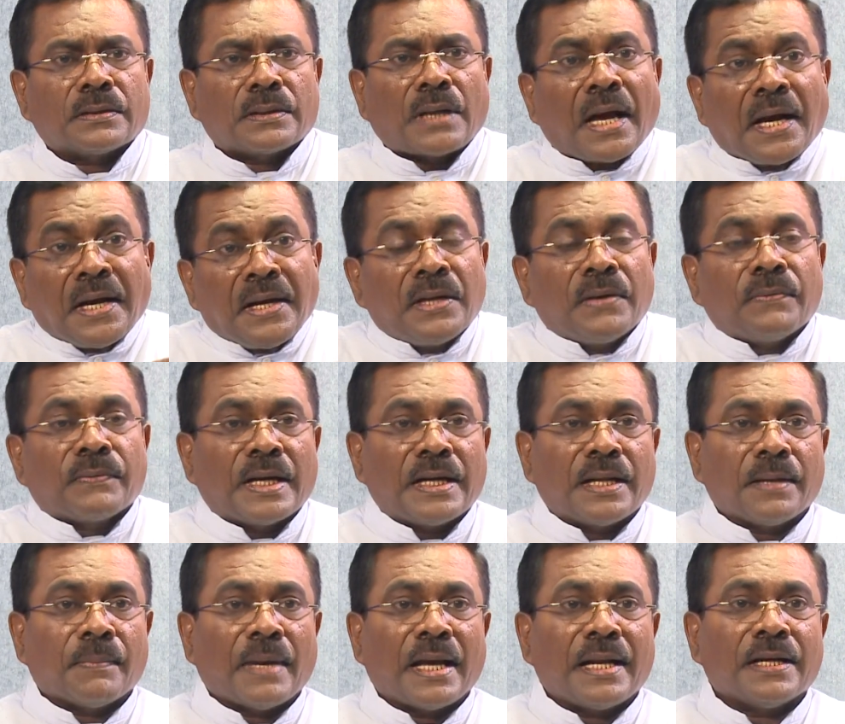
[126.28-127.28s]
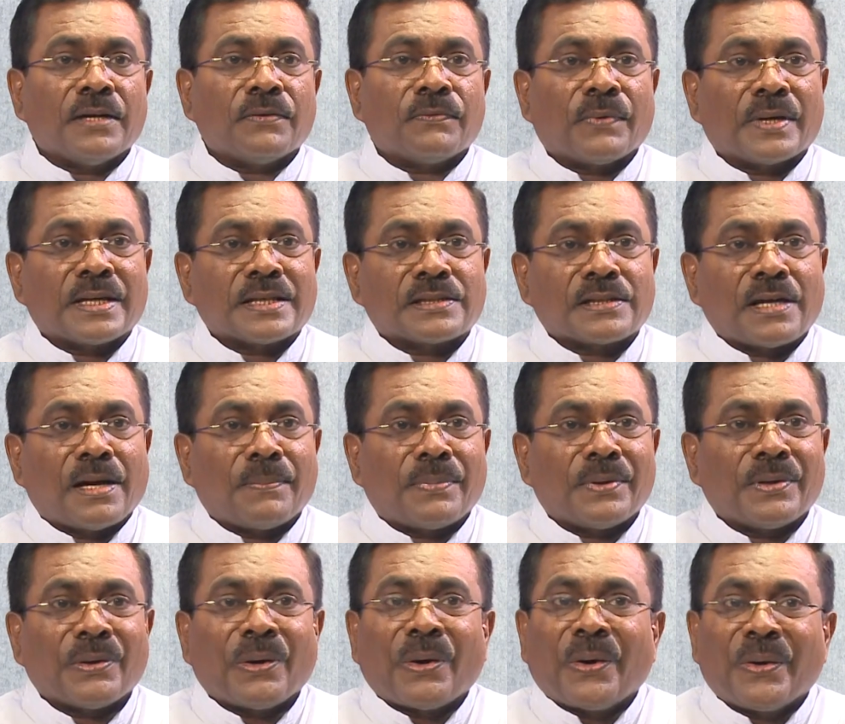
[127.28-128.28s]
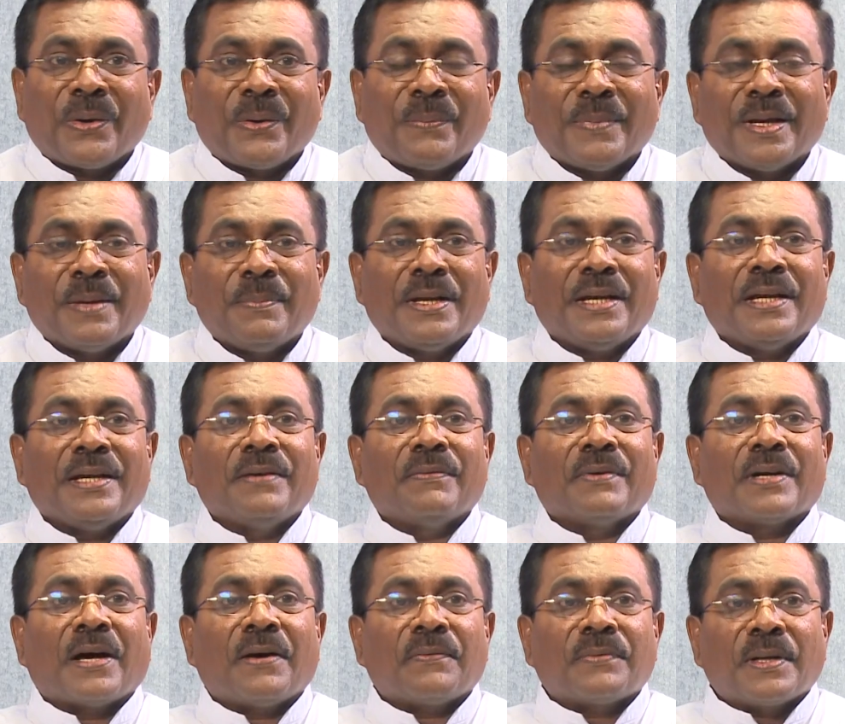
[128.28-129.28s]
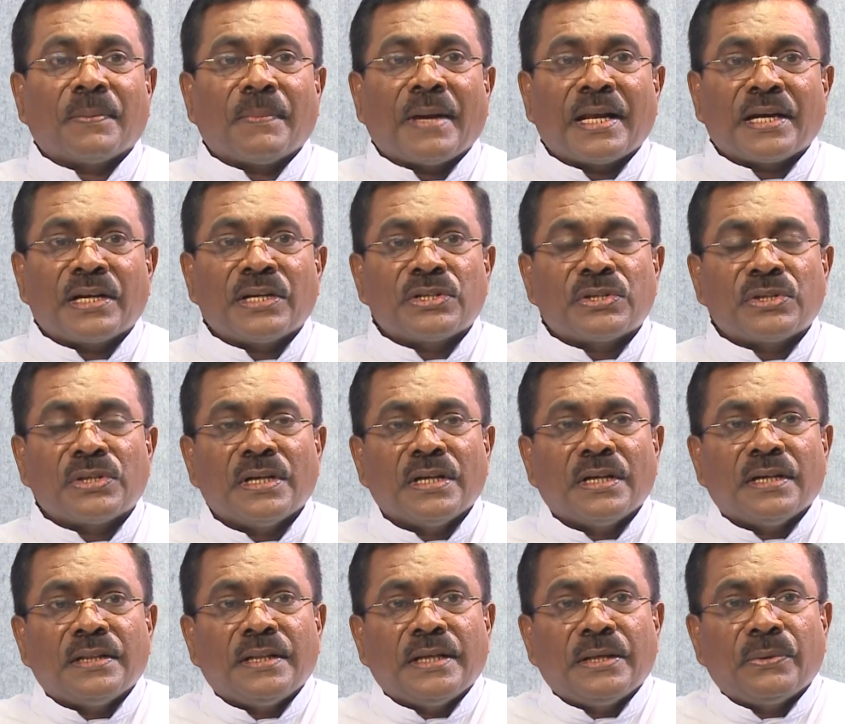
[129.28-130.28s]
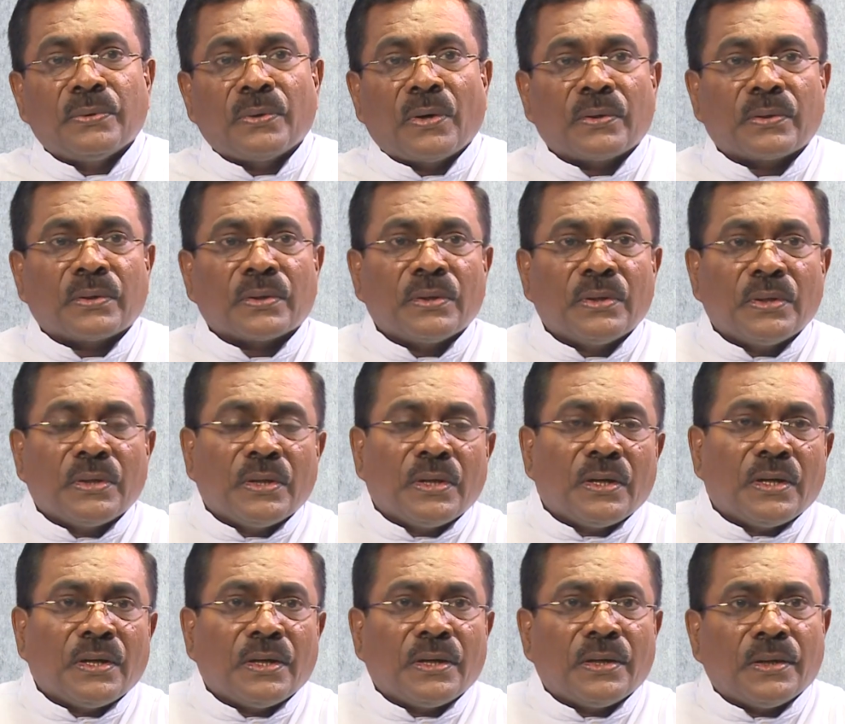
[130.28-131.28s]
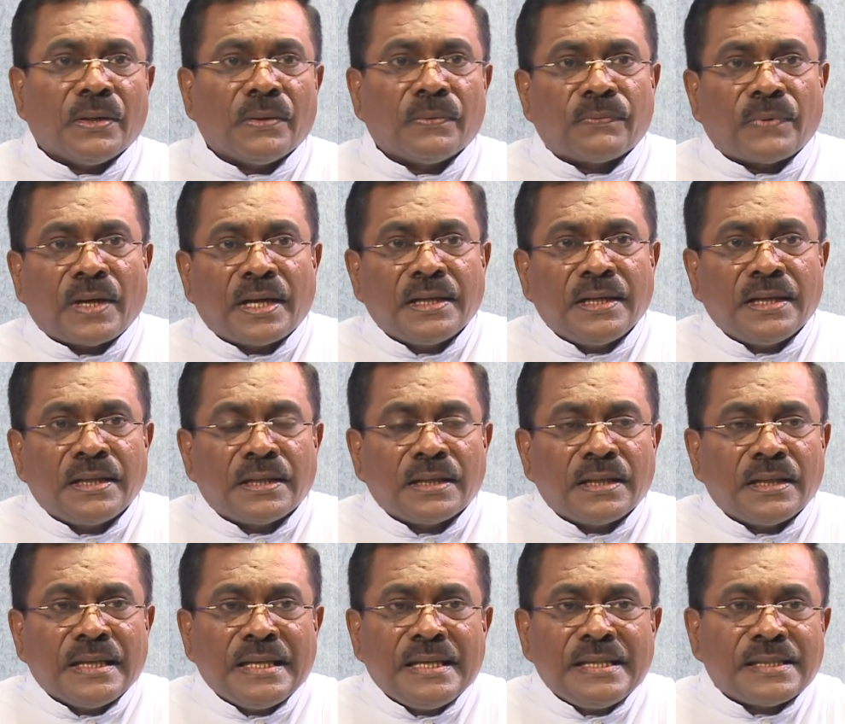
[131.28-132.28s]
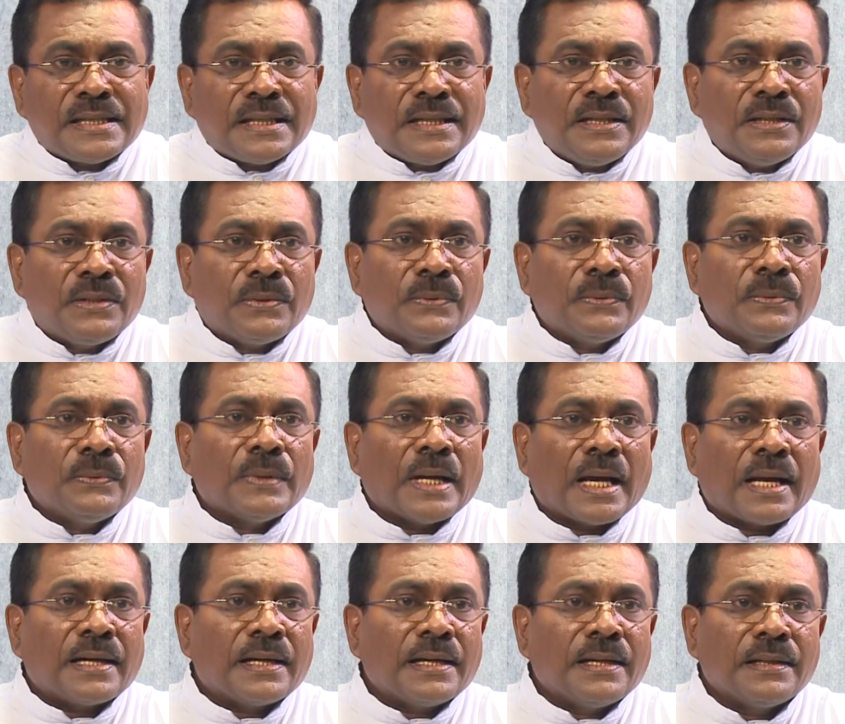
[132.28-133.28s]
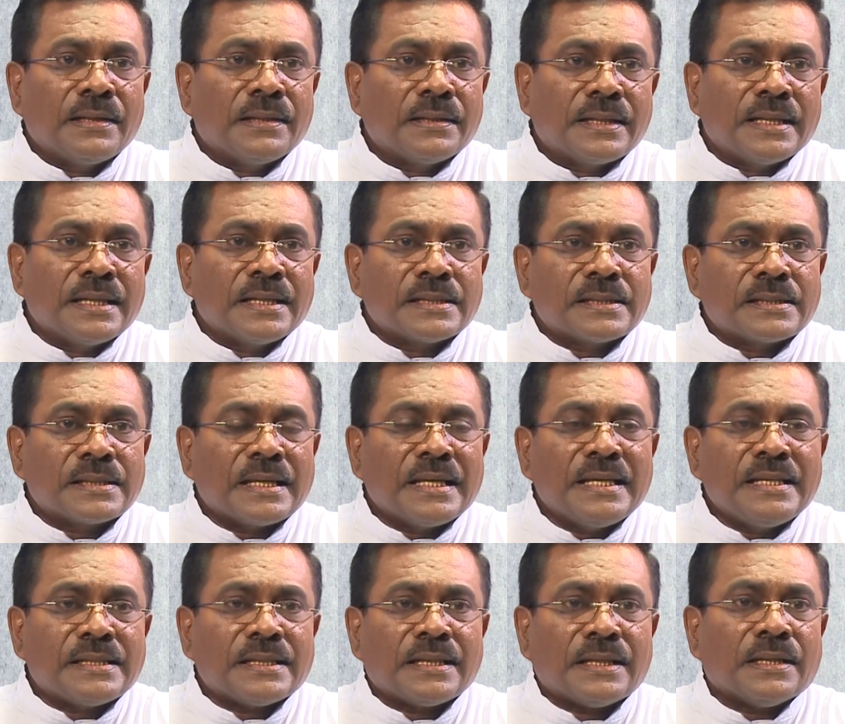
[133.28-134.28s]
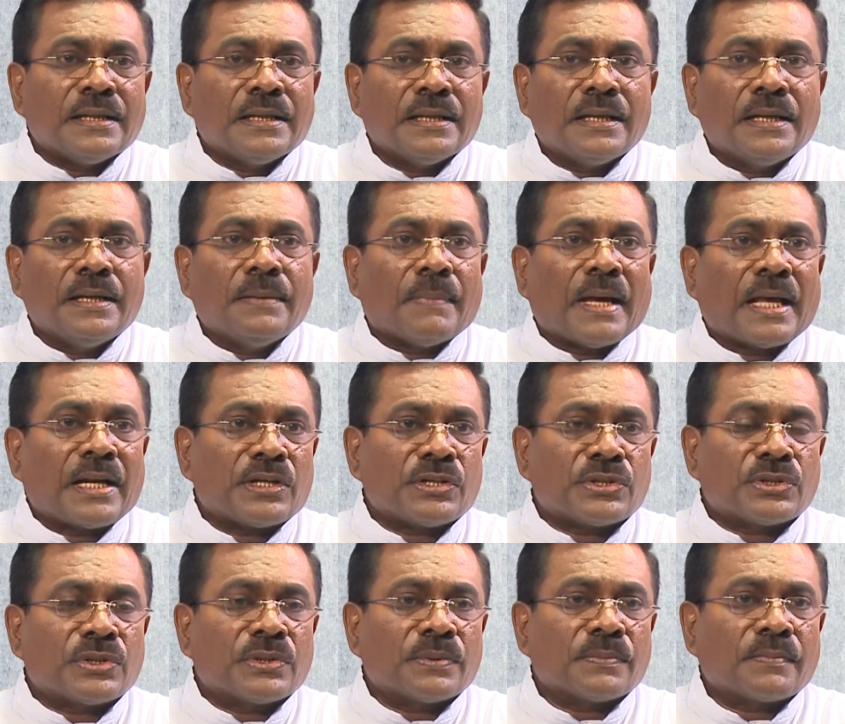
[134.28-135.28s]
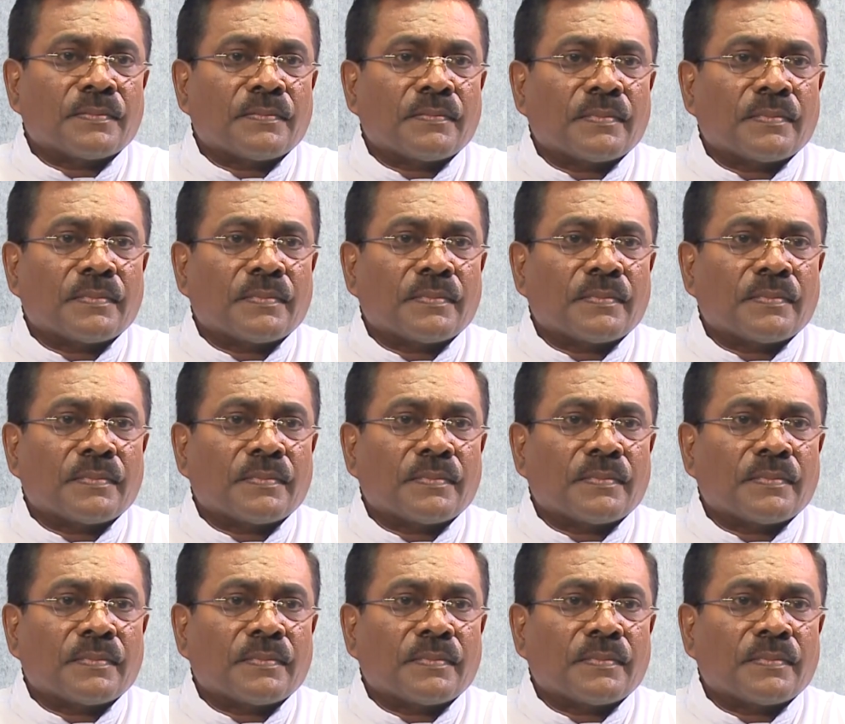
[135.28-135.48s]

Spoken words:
tired of getting married, for example, or maybe even after marriage, they do not find it easy to handle things easy in marriage.